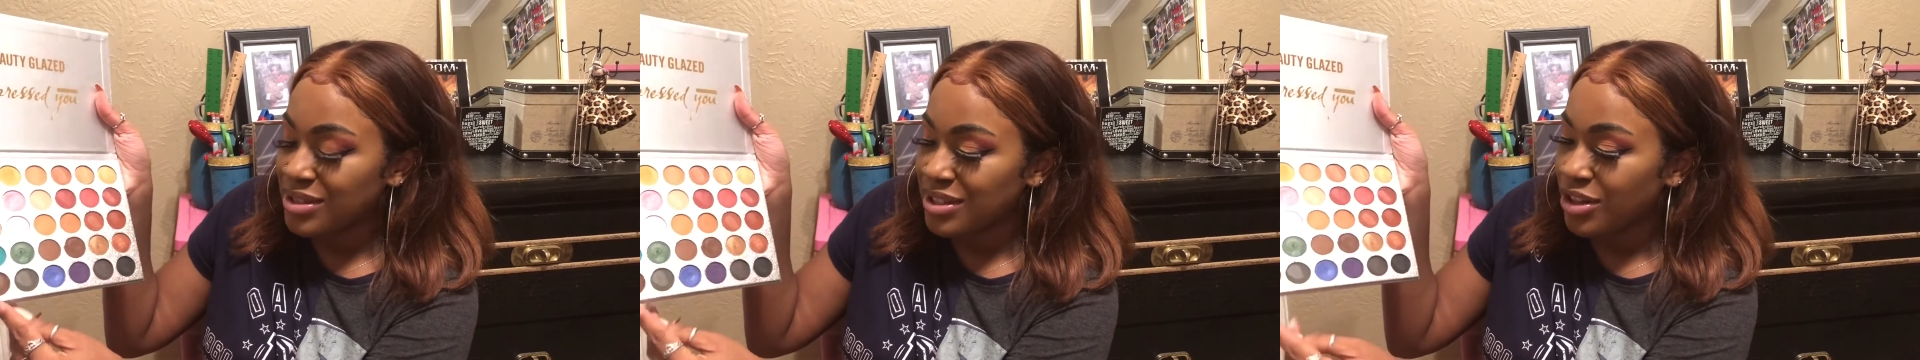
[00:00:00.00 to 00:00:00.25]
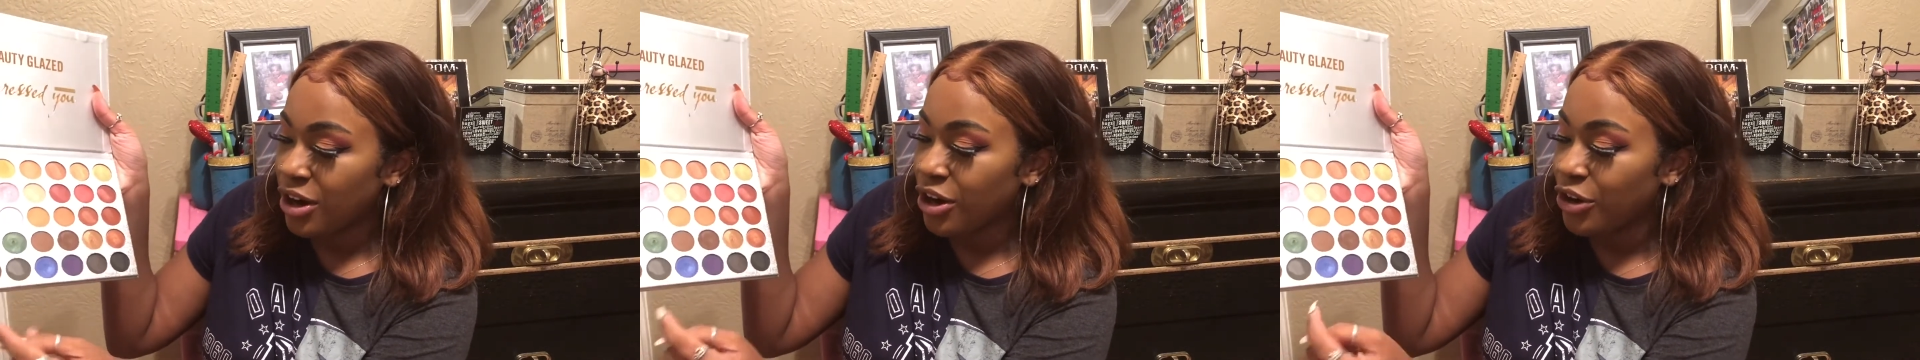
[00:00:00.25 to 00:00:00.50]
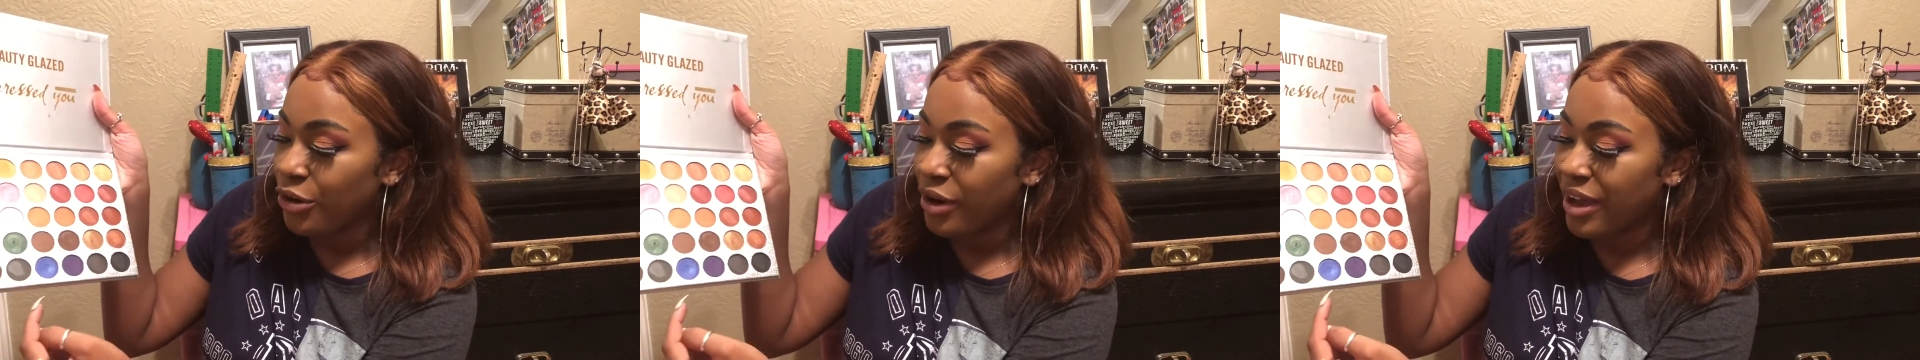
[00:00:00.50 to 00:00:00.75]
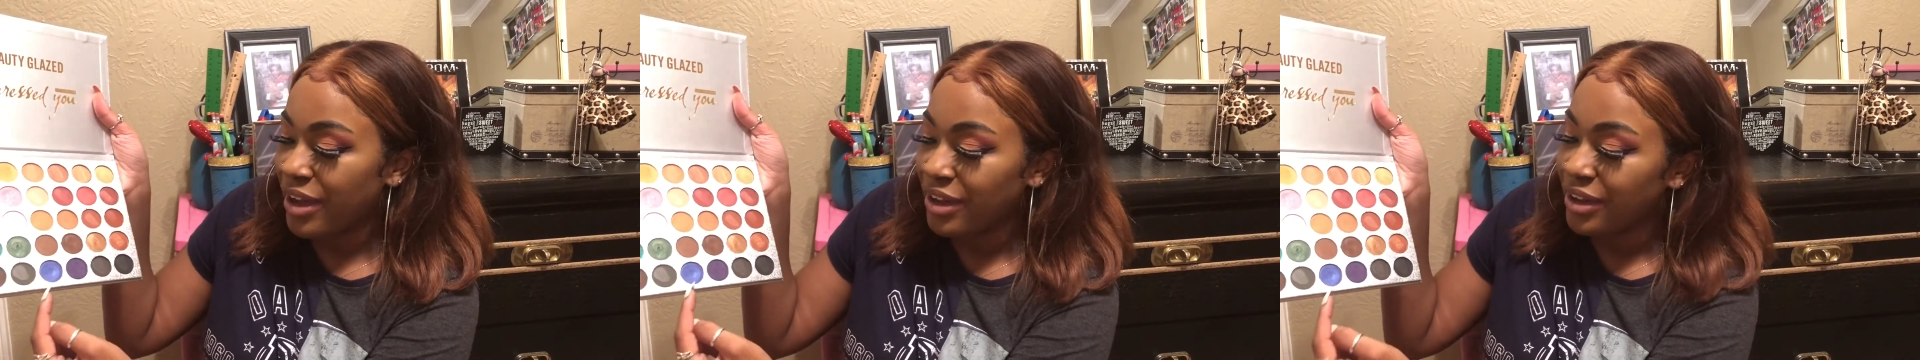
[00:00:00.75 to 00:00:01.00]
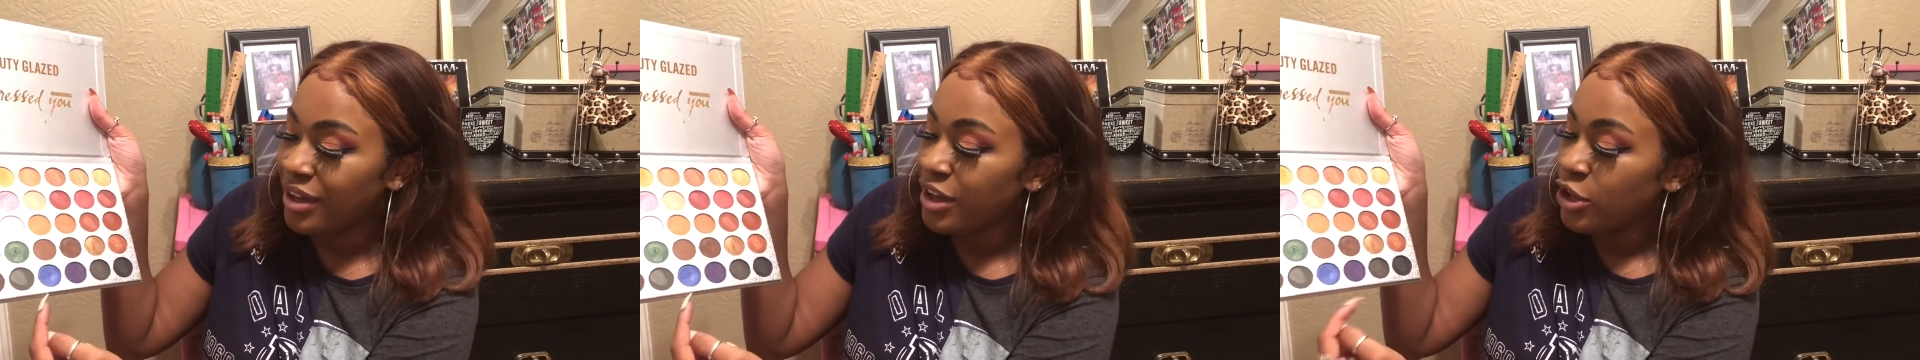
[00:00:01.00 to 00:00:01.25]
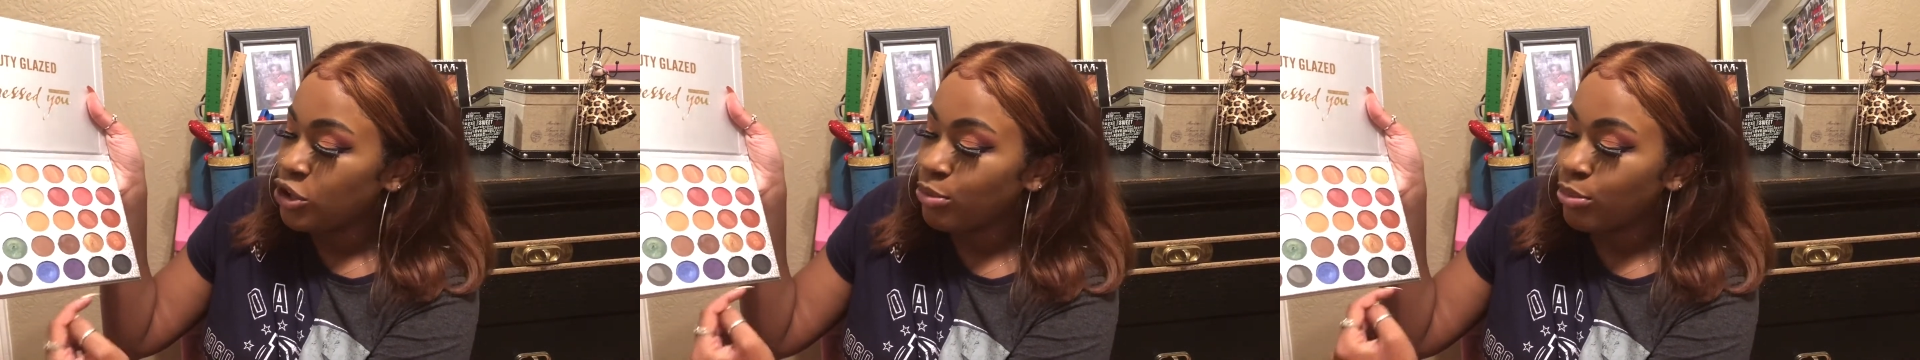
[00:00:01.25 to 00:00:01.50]
the dark gray,
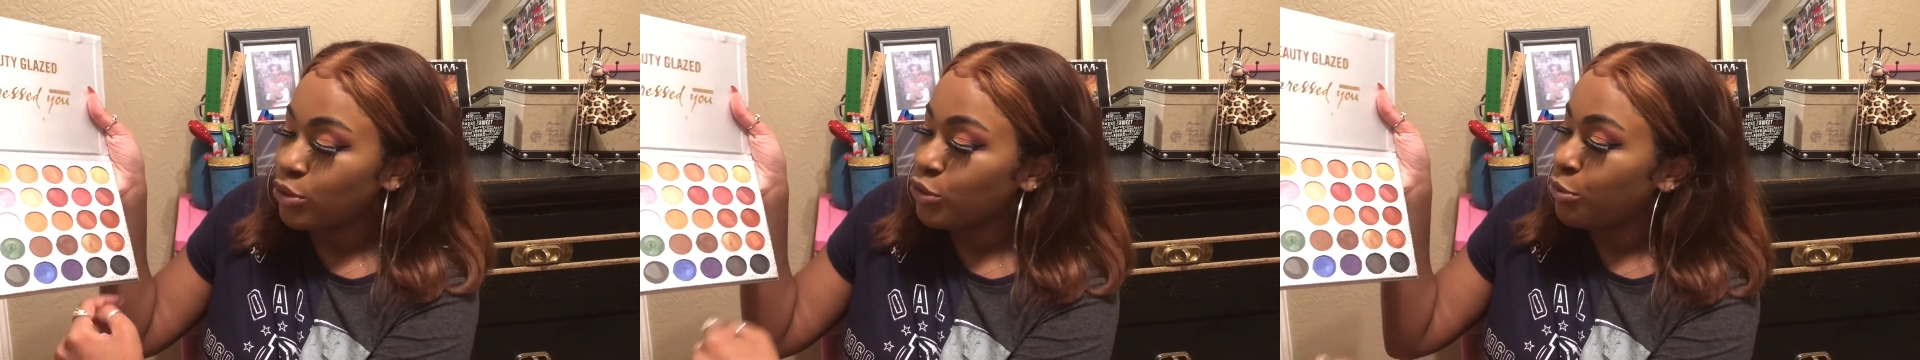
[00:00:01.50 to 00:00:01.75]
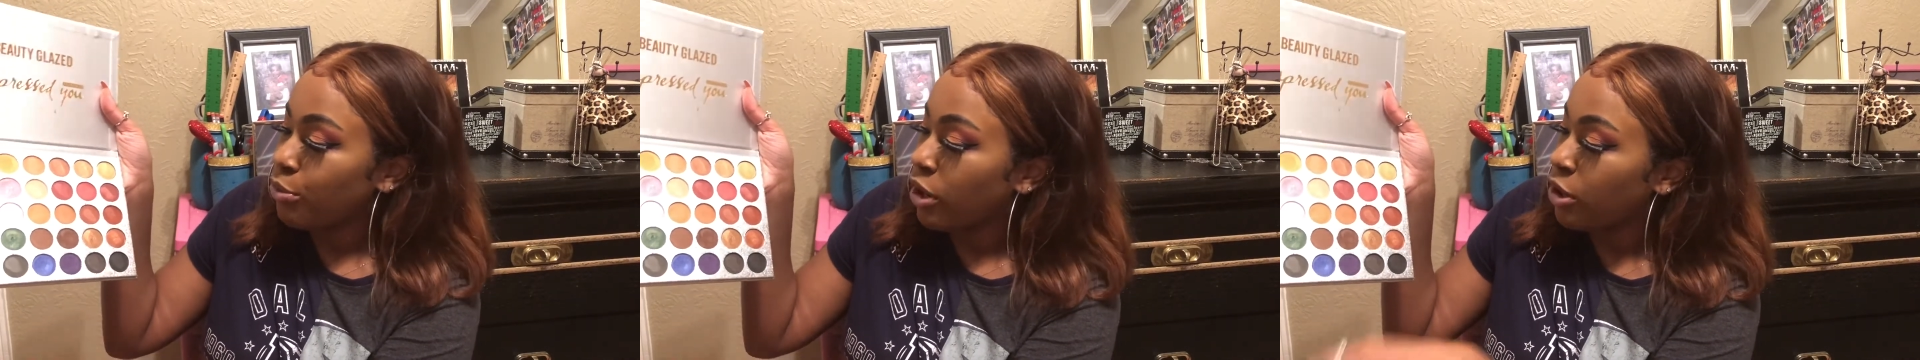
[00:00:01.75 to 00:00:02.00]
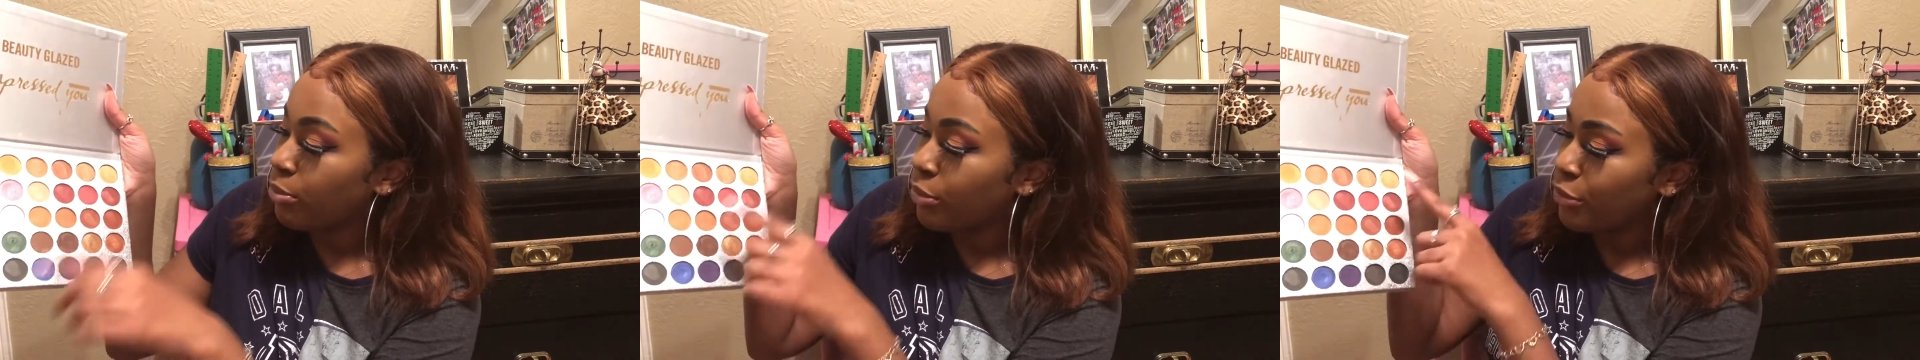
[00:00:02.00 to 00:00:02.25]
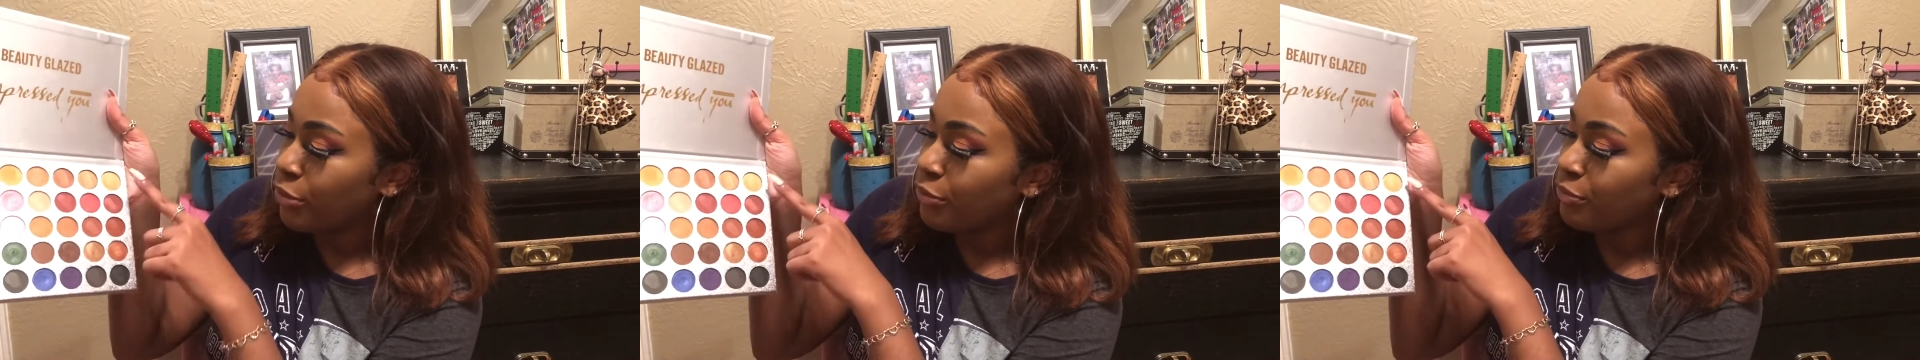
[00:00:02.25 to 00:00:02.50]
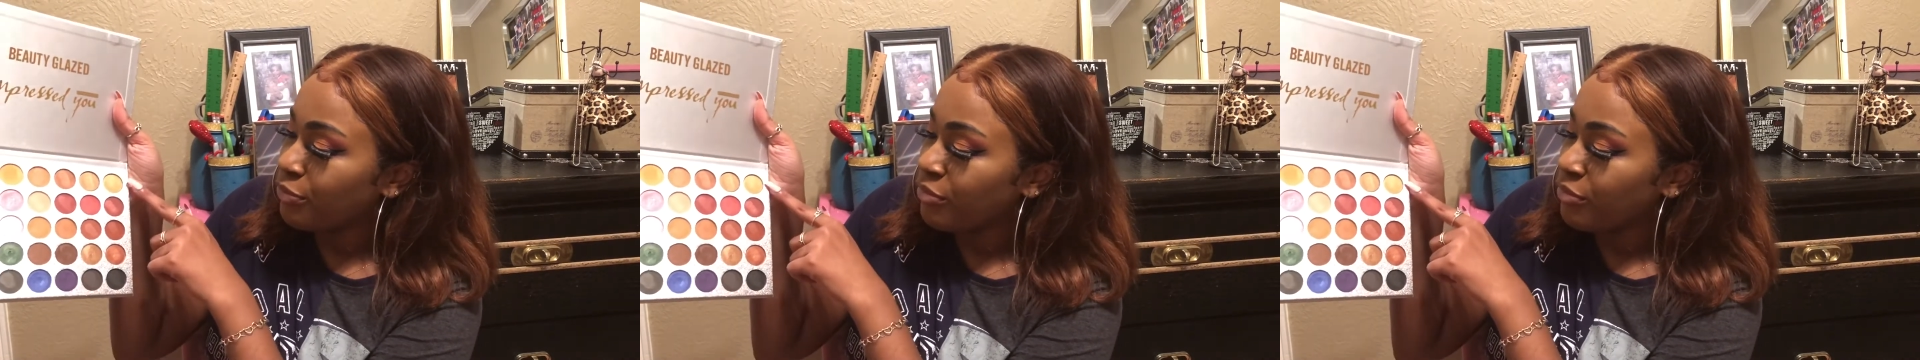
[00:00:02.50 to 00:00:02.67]
the blue, purple,